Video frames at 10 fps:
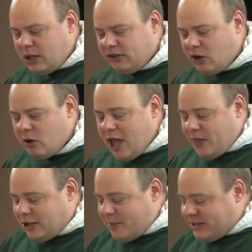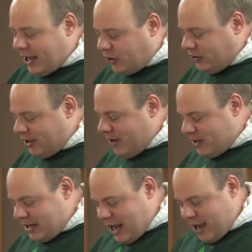So the limitation of the
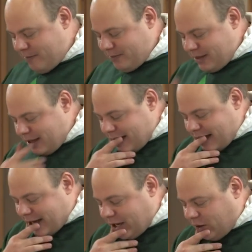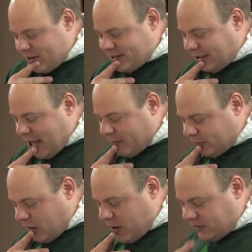name here is the Lamb
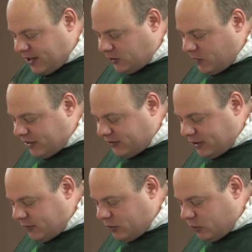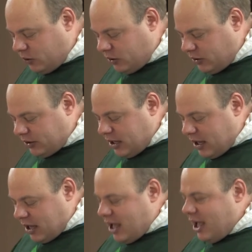of God who takes away the sin of the world.
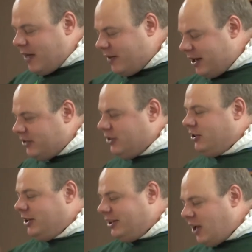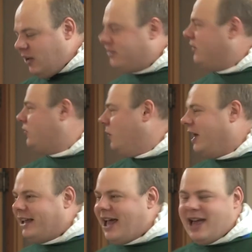And then he tells the story
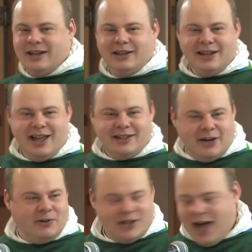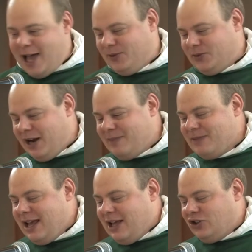again several times, right?
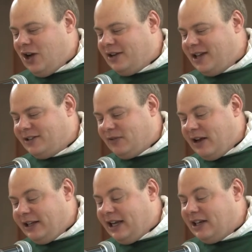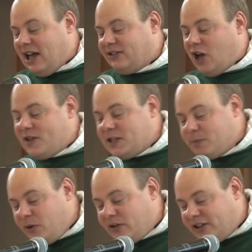John testified again, I saw the
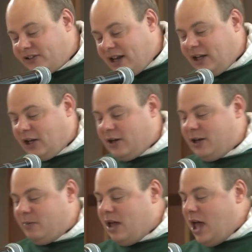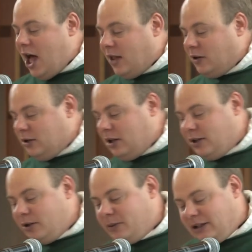Spirit descending on him. A little, a
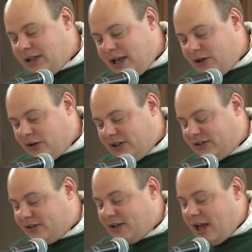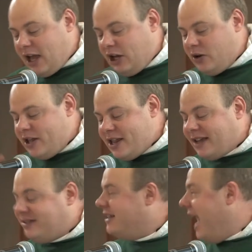little bit later, he says, you know,
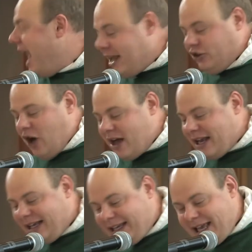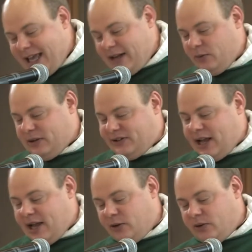next day, John again was
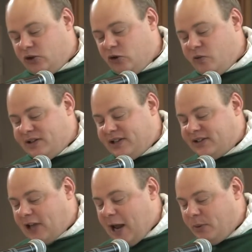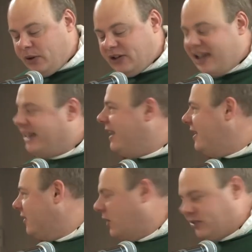standing with two of his disciples. Again,
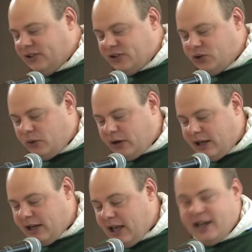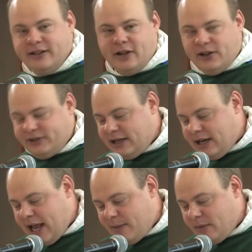he tells the story, he tells the
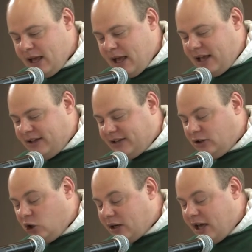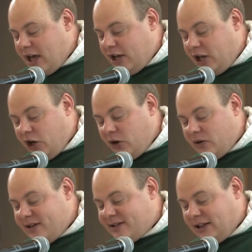name. He said, Look, here
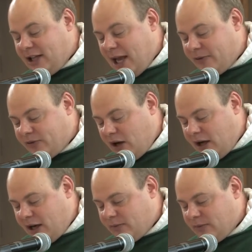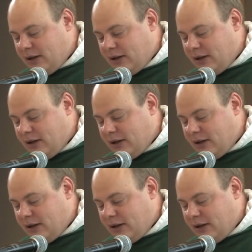is the Lamb of God.